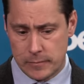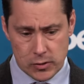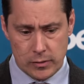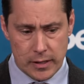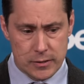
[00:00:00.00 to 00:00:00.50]

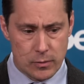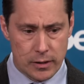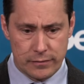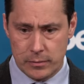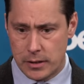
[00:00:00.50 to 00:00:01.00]
So that's
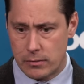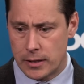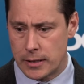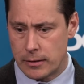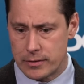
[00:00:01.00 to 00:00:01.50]
why, for me
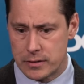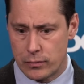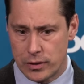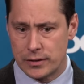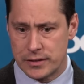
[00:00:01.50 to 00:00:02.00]
right now, it's a
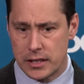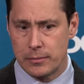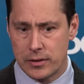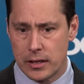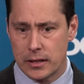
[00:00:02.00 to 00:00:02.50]
real
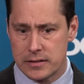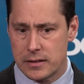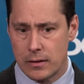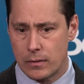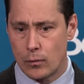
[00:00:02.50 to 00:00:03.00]
team thing. It's
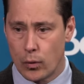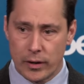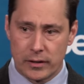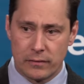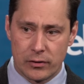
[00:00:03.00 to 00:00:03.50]
not
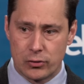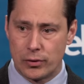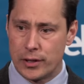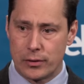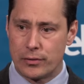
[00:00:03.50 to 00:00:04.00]
one
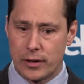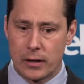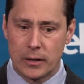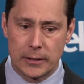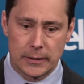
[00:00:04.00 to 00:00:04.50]
individual here or
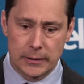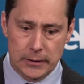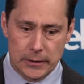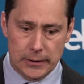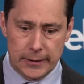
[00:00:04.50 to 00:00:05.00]
there.
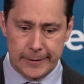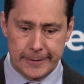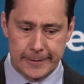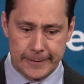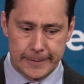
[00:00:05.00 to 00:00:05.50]

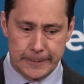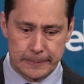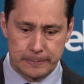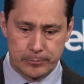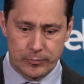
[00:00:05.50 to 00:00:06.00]

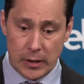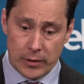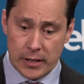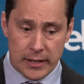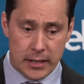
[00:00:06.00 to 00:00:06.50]
And
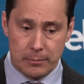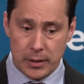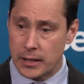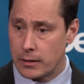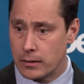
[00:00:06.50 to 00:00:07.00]
we got to keep
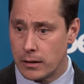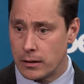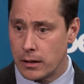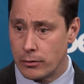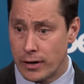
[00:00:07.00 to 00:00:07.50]
being
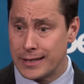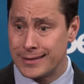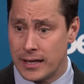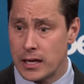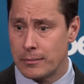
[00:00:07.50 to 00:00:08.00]
a great
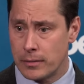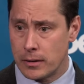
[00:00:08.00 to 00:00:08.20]
team.